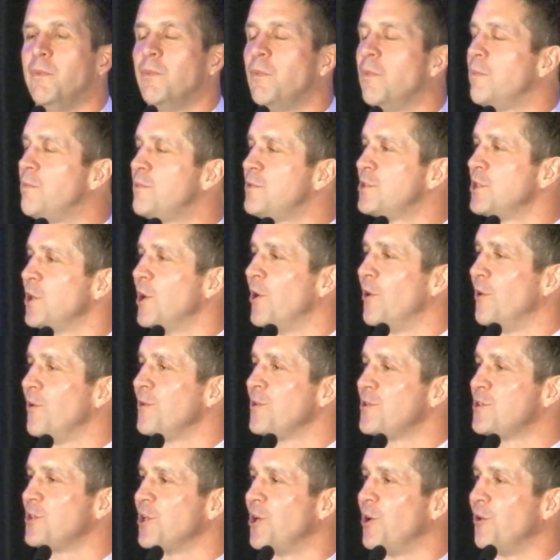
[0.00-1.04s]
So
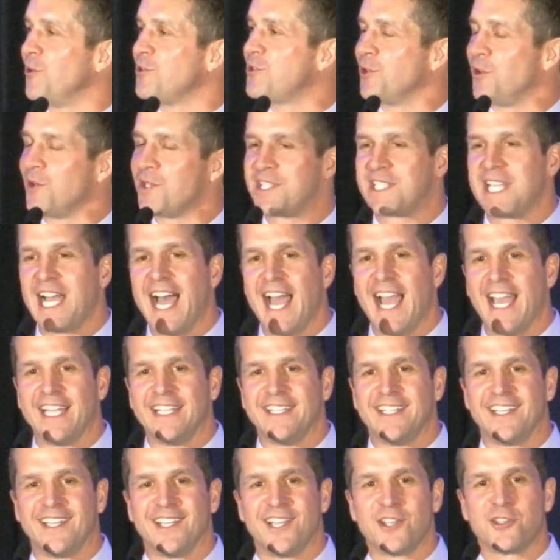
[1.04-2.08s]
it's tied.
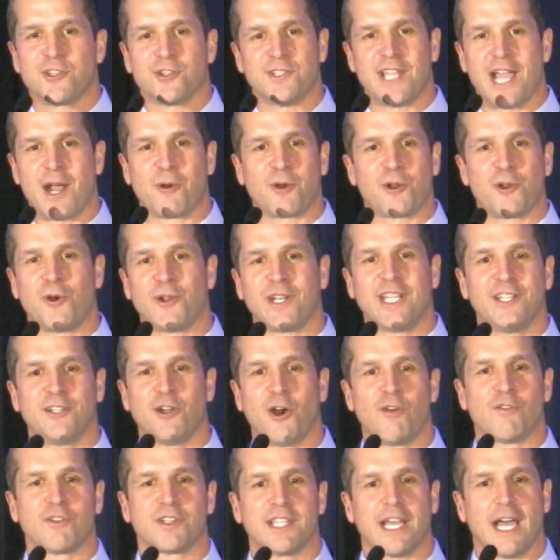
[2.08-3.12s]
So now we're going into
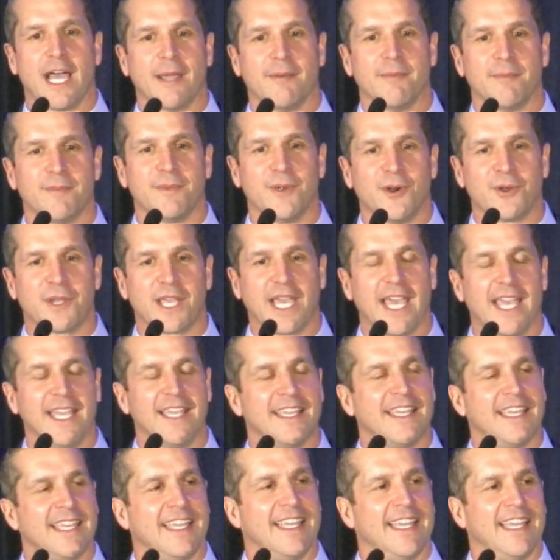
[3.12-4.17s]
overtime. Okay?
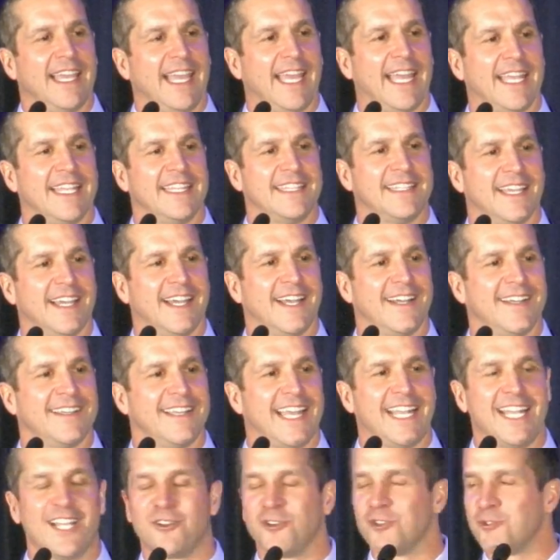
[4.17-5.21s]
And
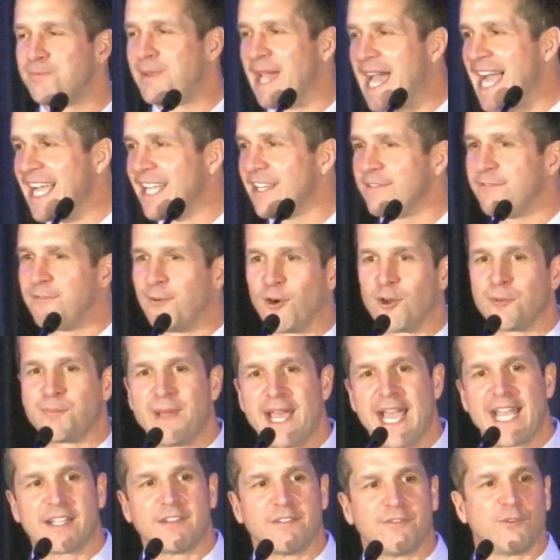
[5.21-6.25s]
it goes back and forth,
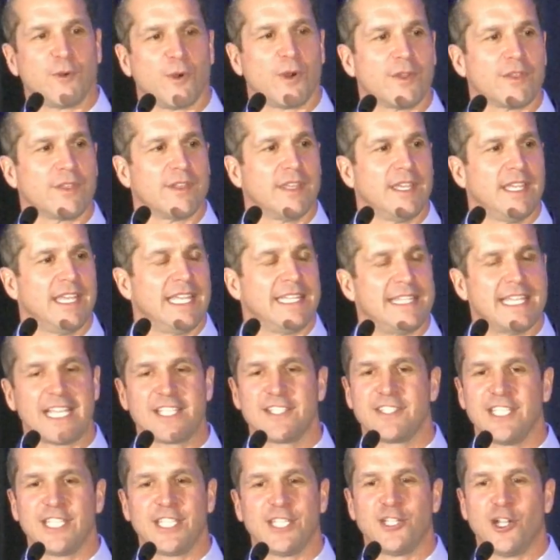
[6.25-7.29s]
back and forth. Next
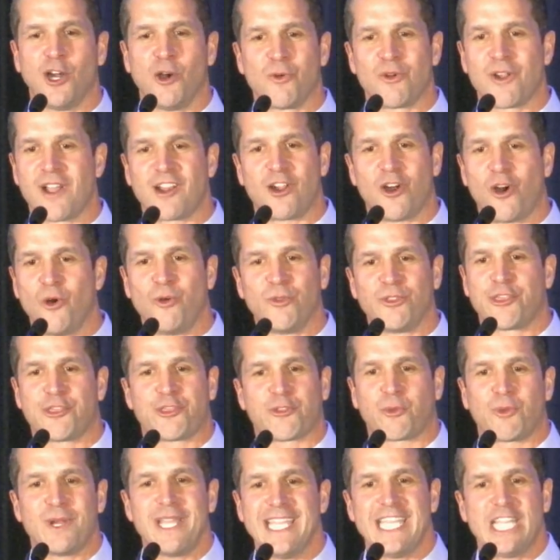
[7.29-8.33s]
thing you know, we're on our own
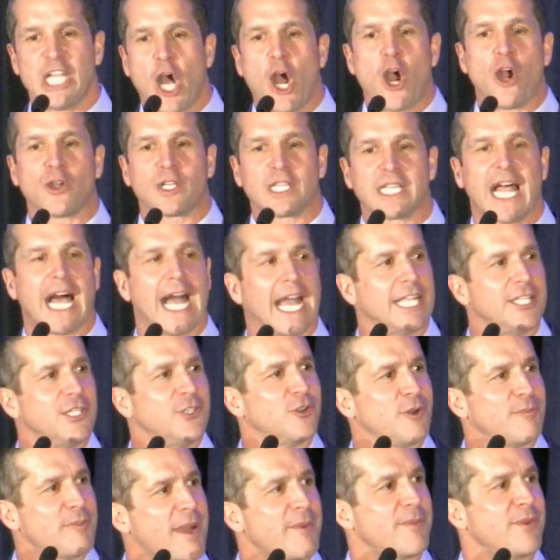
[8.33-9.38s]
3-yard line. Do you
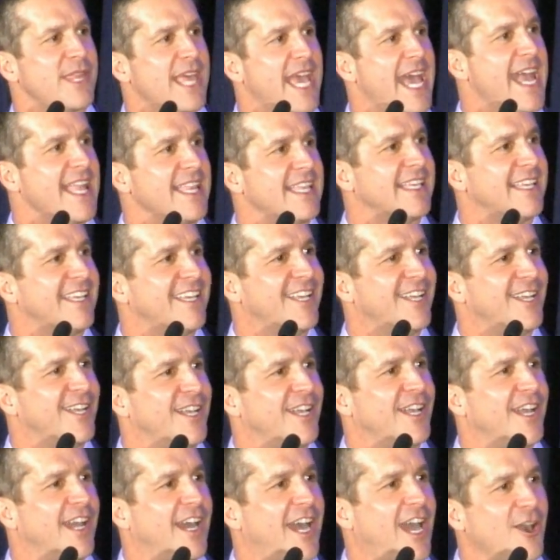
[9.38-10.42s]
remember that?
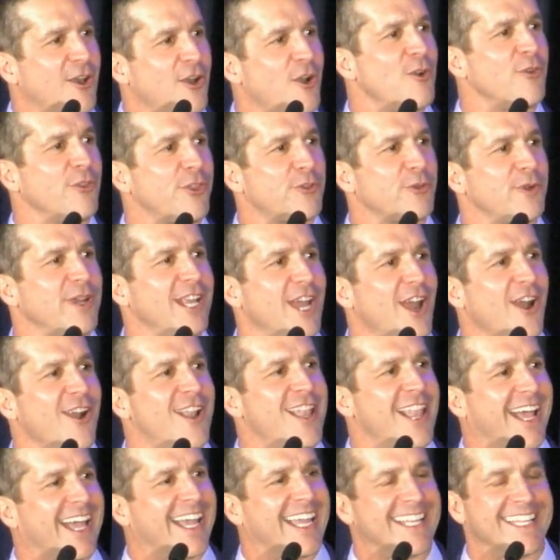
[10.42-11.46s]
On our own 3-yard
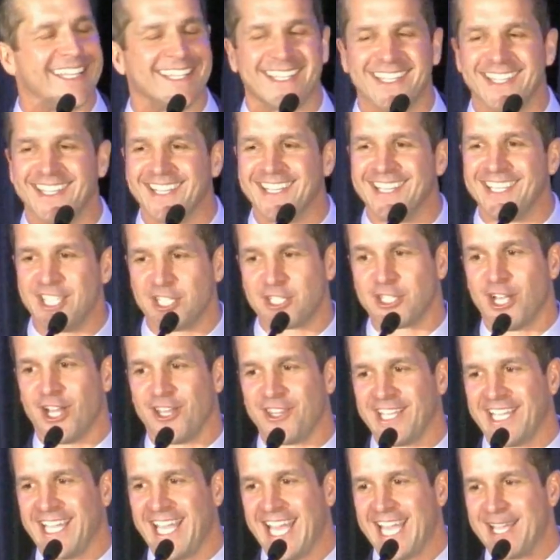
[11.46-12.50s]
line. You saw
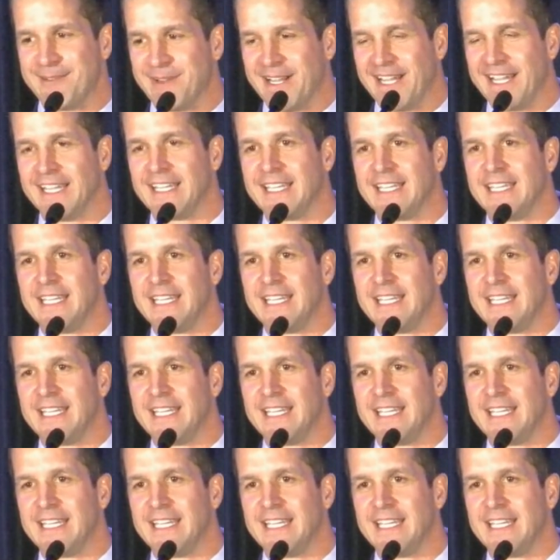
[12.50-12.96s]
the game, huh?